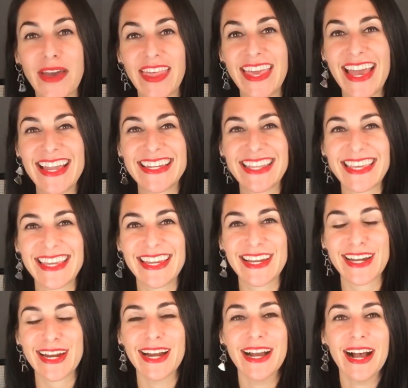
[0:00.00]
the end of the
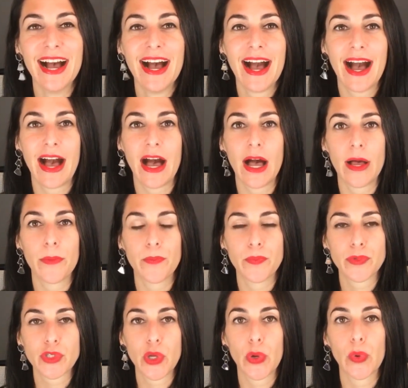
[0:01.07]
year. Um,
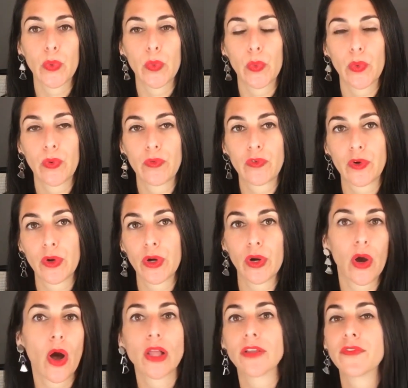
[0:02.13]
so for
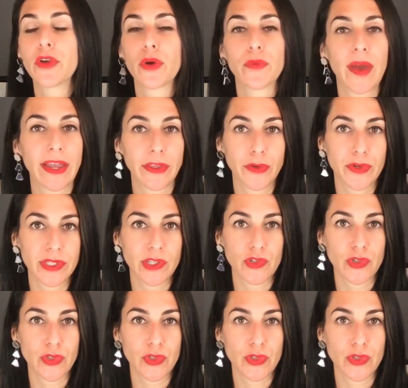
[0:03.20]
all of your regular decision